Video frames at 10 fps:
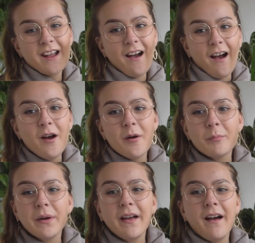
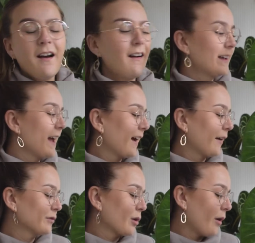up, I
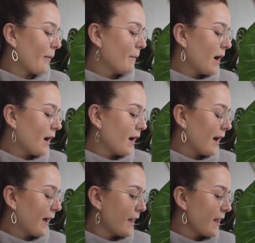have got
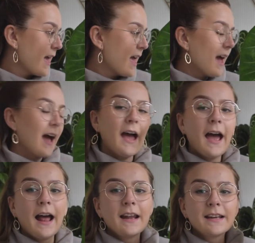my
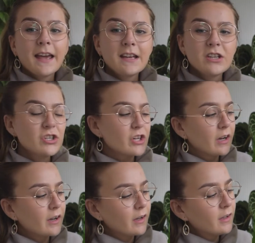
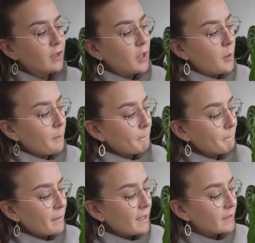Alocasia
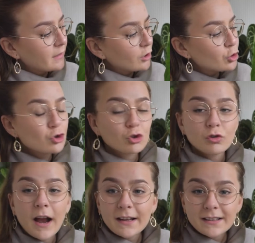Pink
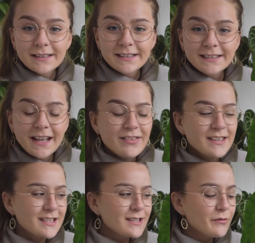Dragon.
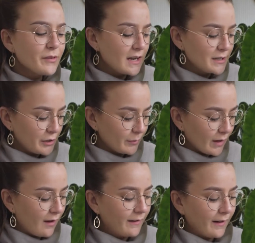This is a fairly new
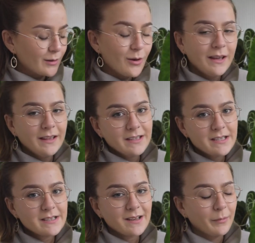plant. I got it
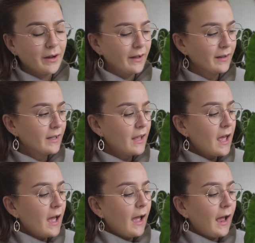this summer
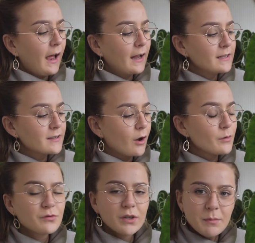and I
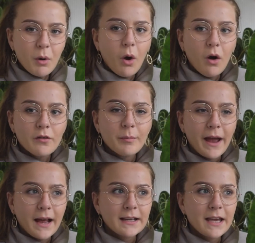was really put off by
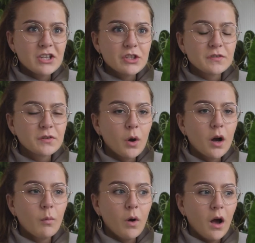Alocasias for
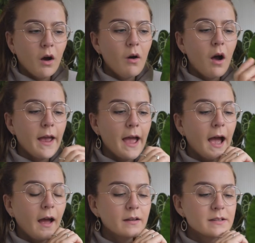quite a while. I
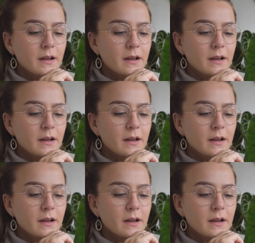had